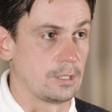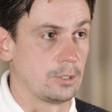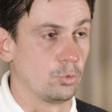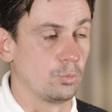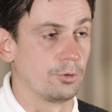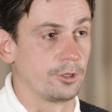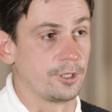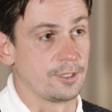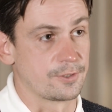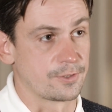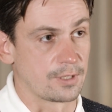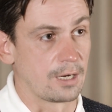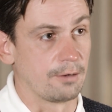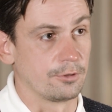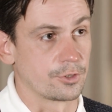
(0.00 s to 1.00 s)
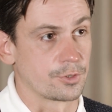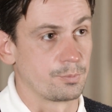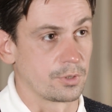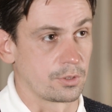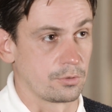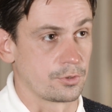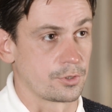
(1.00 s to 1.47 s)
Uber Eats drivers,
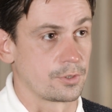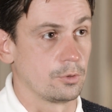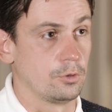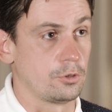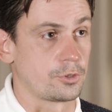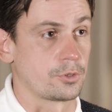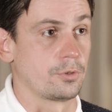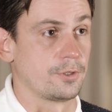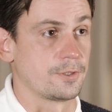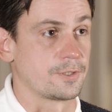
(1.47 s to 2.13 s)
because also the